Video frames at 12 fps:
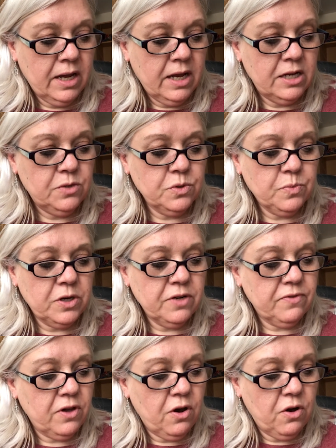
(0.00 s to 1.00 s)
It was one
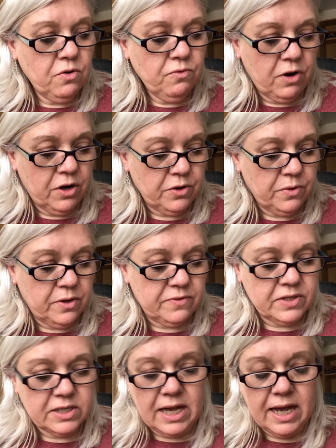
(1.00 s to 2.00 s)
of the whole row of
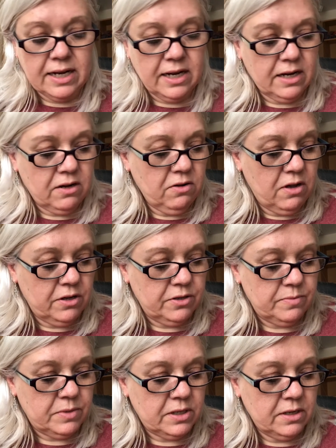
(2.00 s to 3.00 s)
sad little
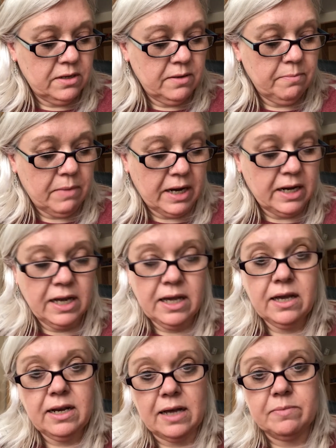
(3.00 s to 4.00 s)
homes,
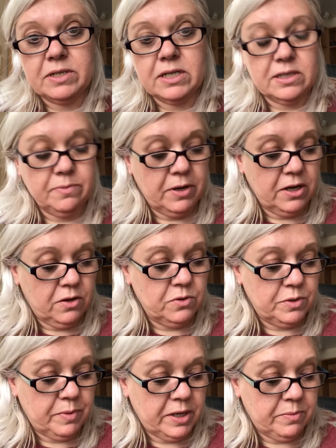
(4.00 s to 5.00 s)
mainly inhabited by
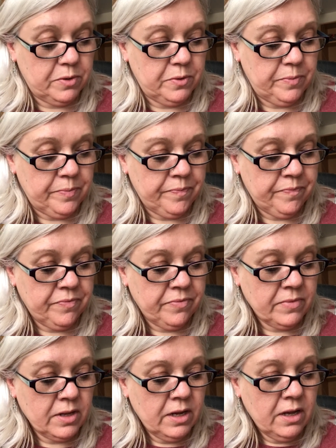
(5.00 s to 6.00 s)
old people.
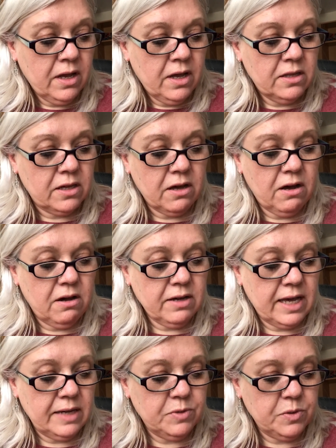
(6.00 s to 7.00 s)
The car
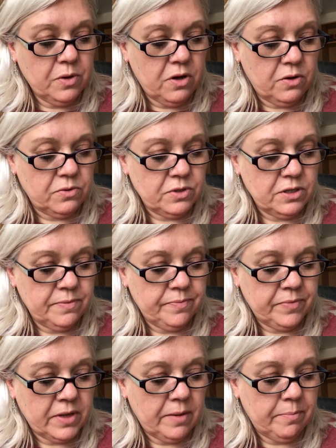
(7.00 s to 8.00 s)
came to a halt,
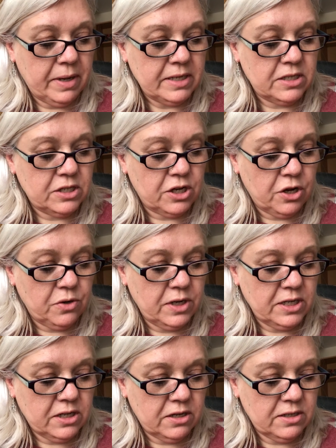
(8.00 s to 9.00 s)
and Ben
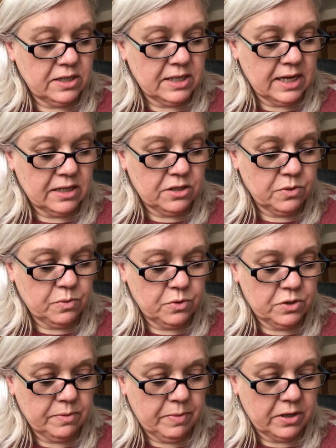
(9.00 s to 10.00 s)
slowly turned his head
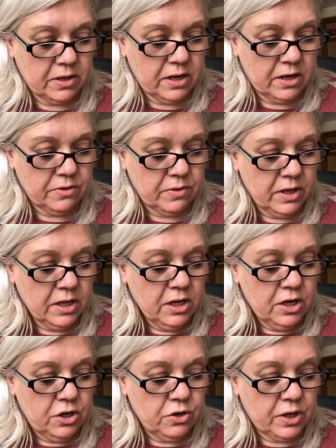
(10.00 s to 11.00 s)
towards the bungalow.
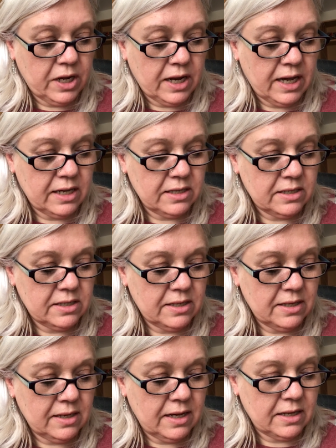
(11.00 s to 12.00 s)
Looking
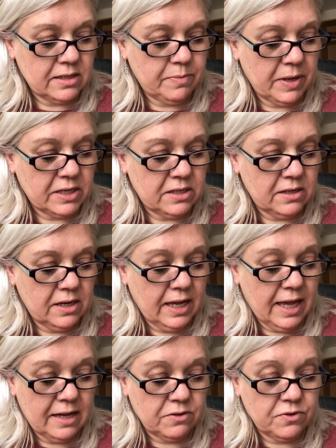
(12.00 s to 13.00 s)

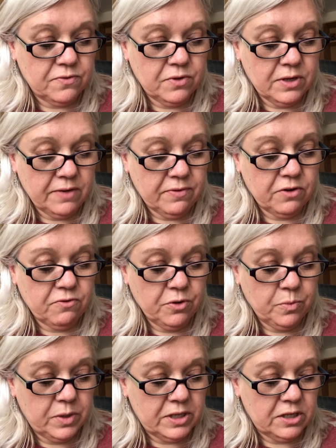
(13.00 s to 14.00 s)
expectantly out of the living
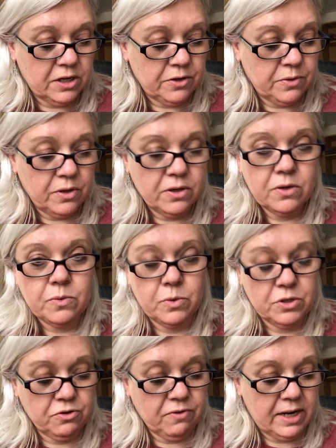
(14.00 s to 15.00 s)
room window
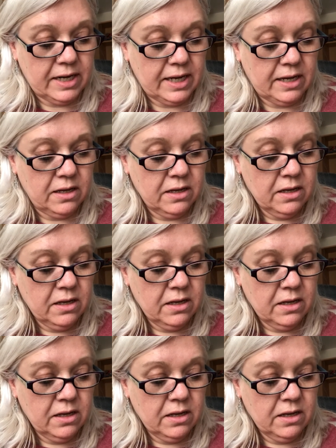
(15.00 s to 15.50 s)
was Granny,